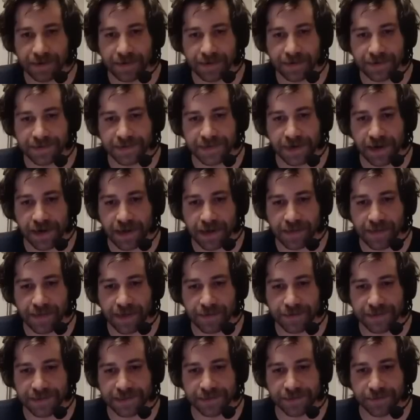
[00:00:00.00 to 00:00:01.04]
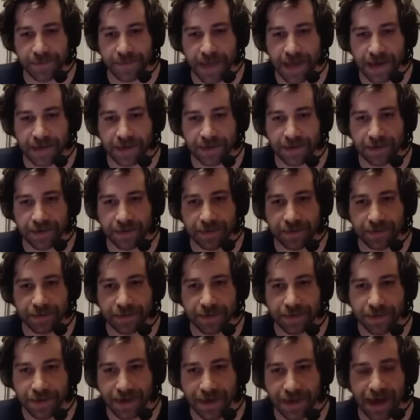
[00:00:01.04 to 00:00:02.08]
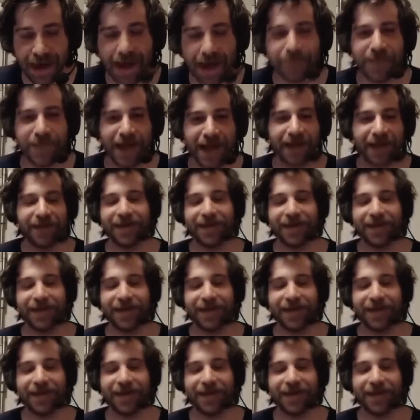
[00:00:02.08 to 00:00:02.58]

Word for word: Sorry, that oh, was dramatic. I'm dead. I'm dead.